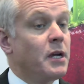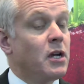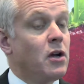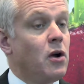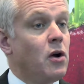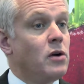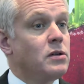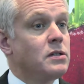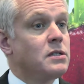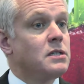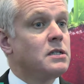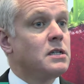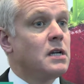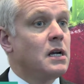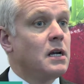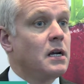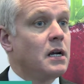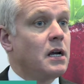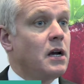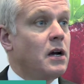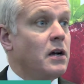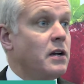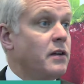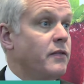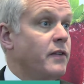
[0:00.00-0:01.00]
because
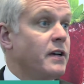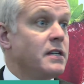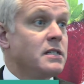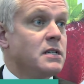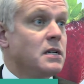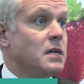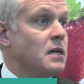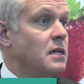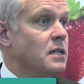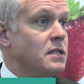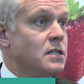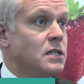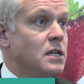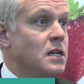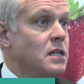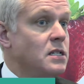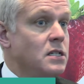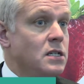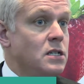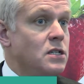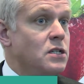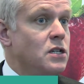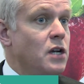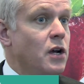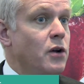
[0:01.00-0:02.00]
cardiovascular disease
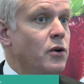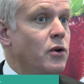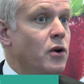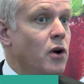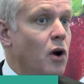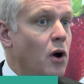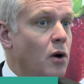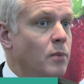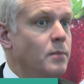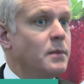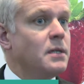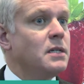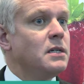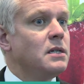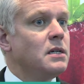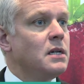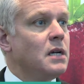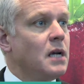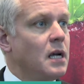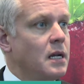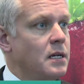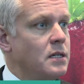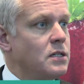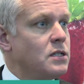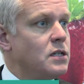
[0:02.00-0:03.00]
is so common
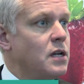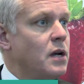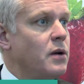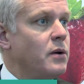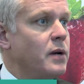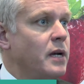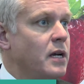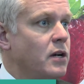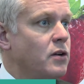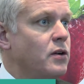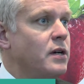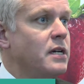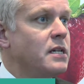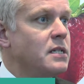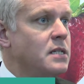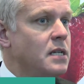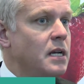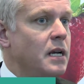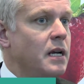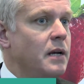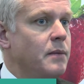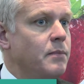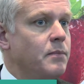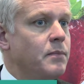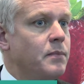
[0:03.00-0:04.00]
and so
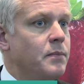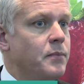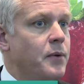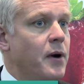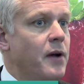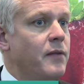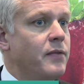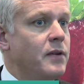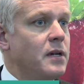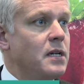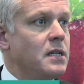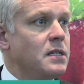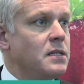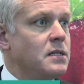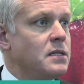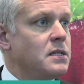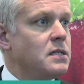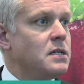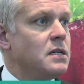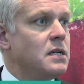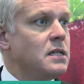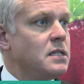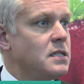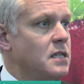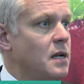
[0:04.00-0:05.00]
increasing in
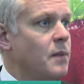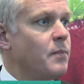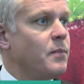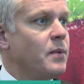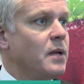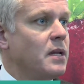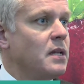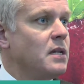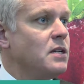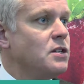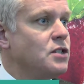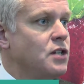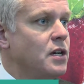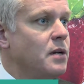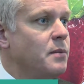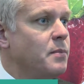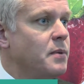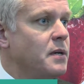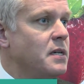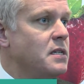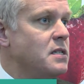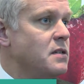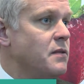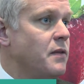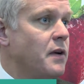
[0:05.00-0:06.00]
prevalence, it's something that
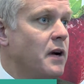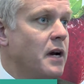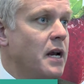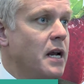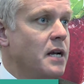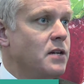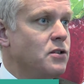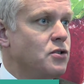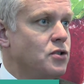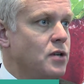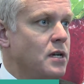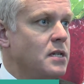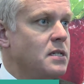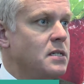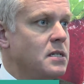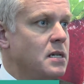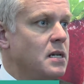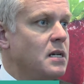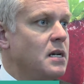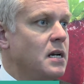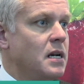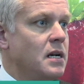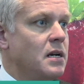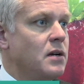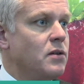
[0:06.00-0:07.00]
GPs are very
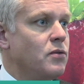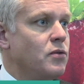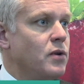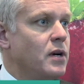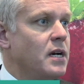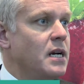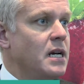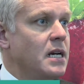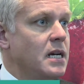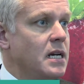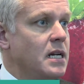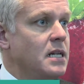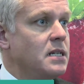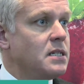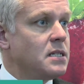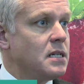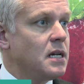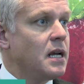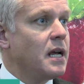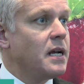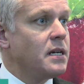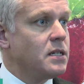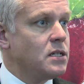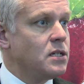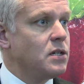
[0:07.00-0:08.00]
interested in and really need to
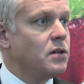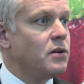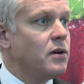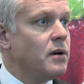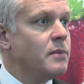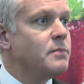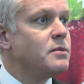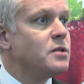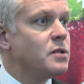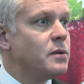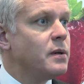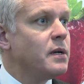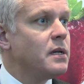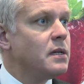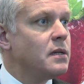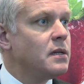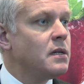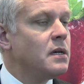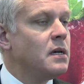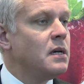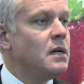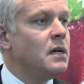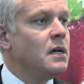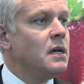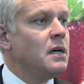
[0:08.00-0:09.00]
get to grips
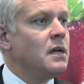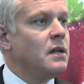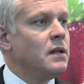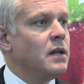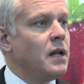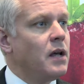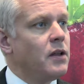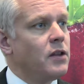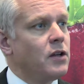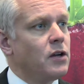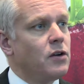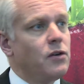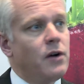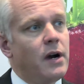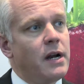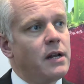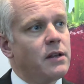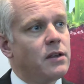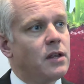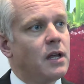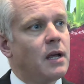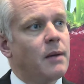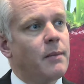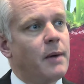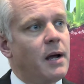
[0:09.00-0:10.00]
with. The other
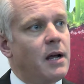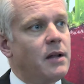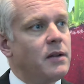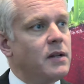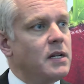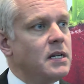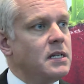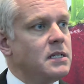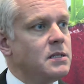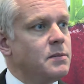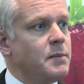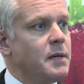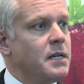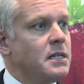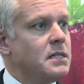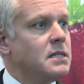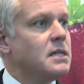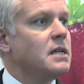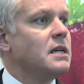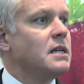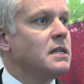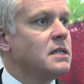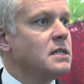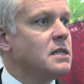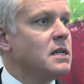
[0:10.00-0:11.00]
great thing about these
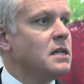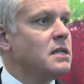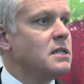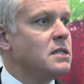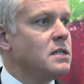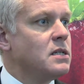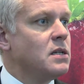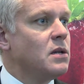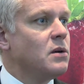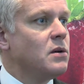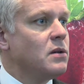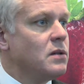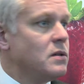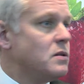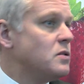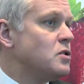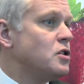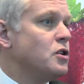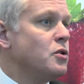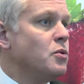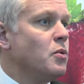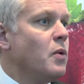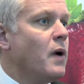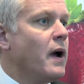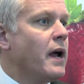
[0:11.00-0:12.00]
meetings is the
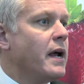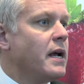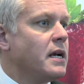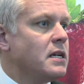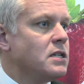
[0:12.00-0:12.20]
two-way